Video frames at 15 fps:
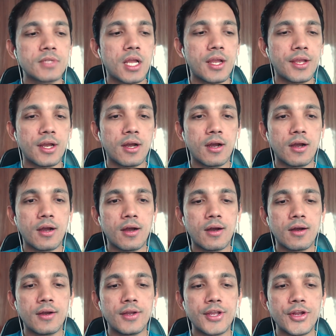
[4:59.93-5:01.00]

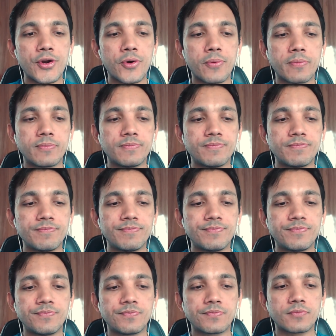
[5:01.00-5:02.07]
you know,
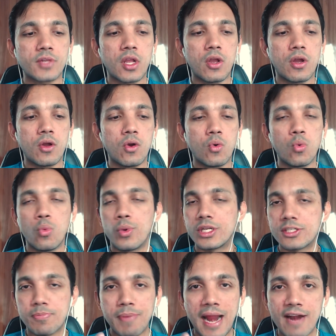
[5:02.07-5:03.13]

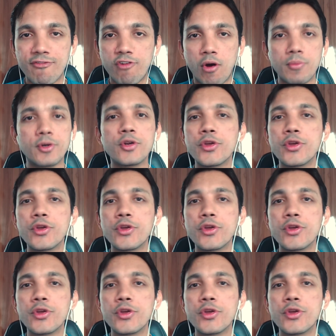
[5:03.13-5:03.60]
which platform to